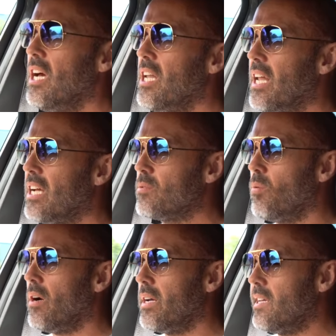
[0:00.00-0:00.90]
and that's
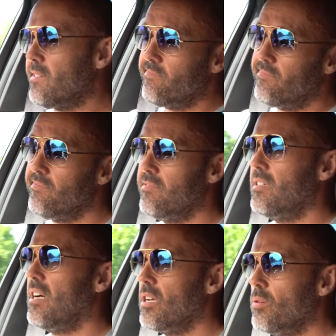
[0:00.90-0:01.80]
why
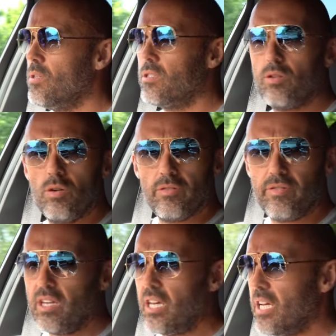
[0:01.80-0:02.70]
I always thought
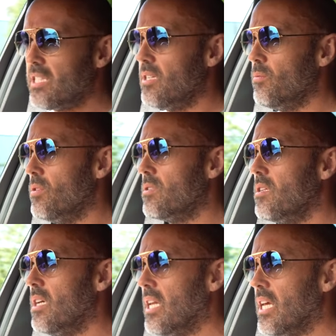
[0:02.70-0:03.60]
for years it was
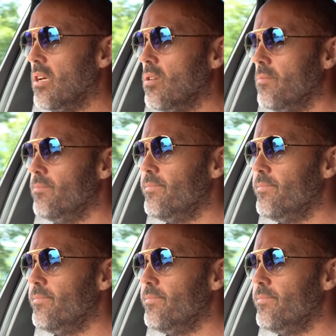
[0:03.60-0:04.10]
illegal.